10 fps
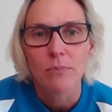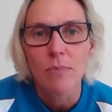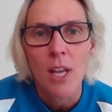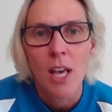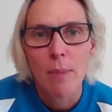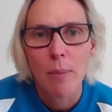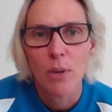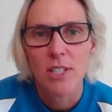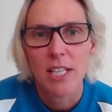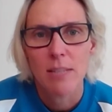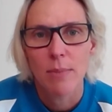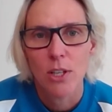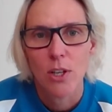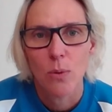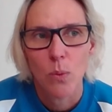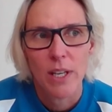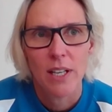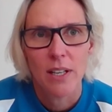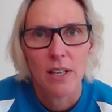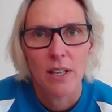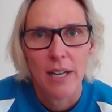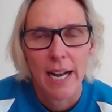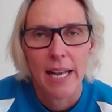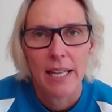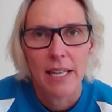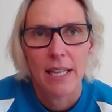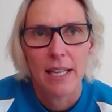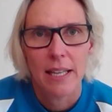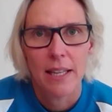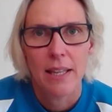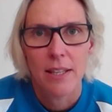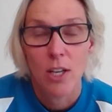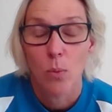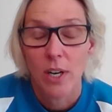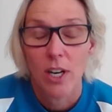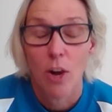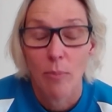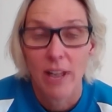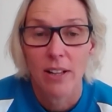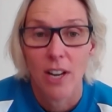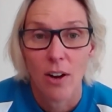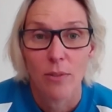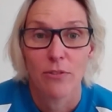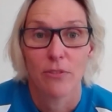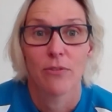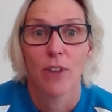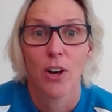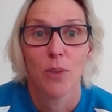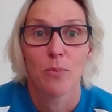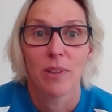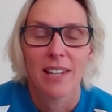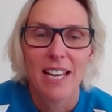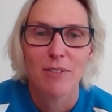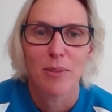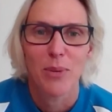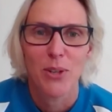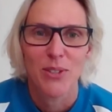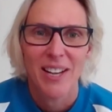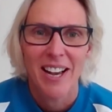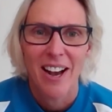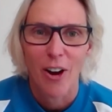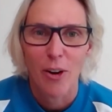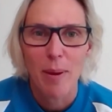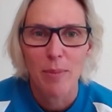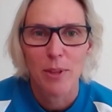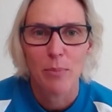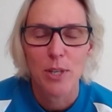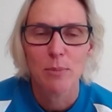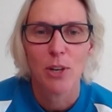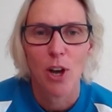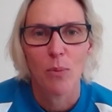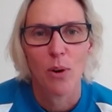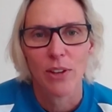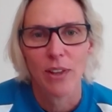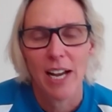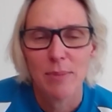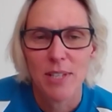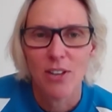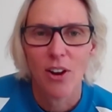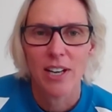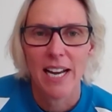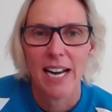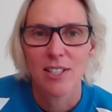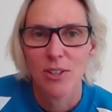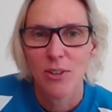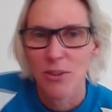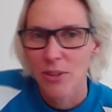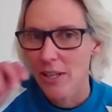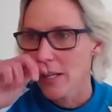I remember he said to me, you can win a gold medal. And I couldn't believe it because I remembered the Brisbane Commonwealth Games in 1982.